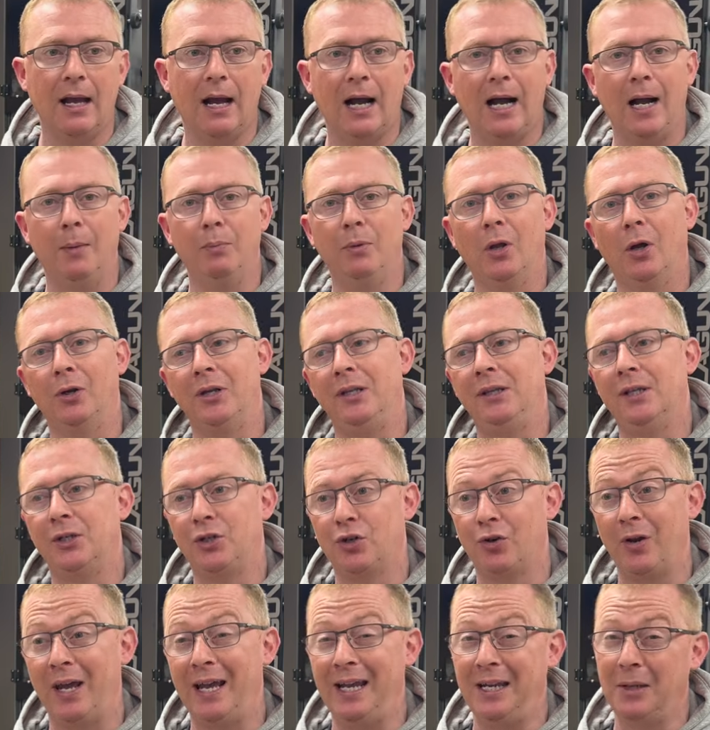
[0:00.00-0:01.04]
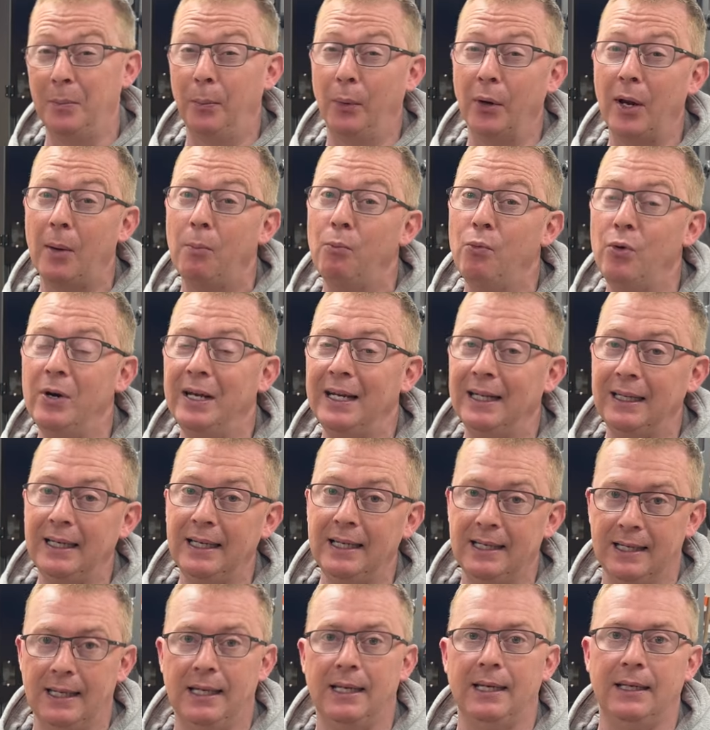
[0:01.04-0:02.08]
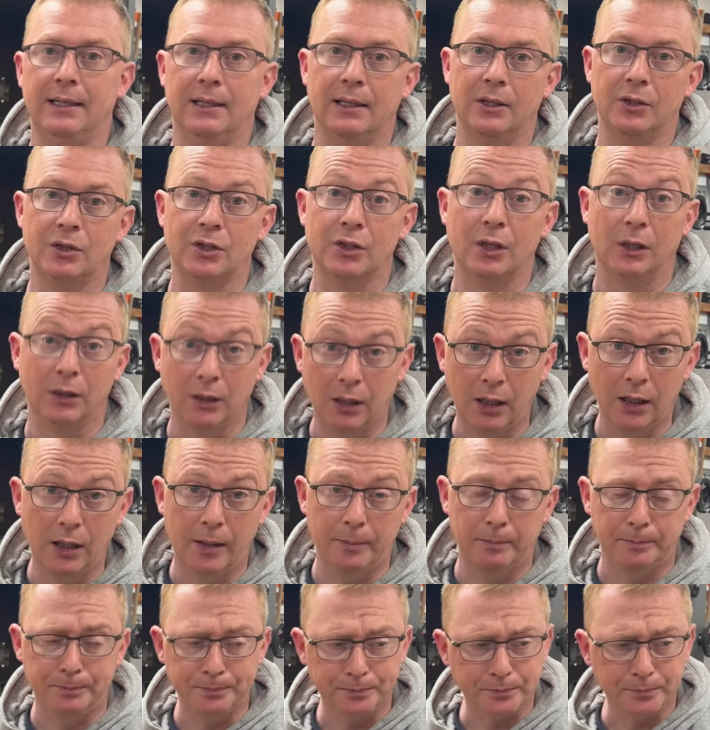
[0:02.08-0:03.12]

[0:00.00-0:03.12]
I'm not in the trade, but I'm really keen to learn.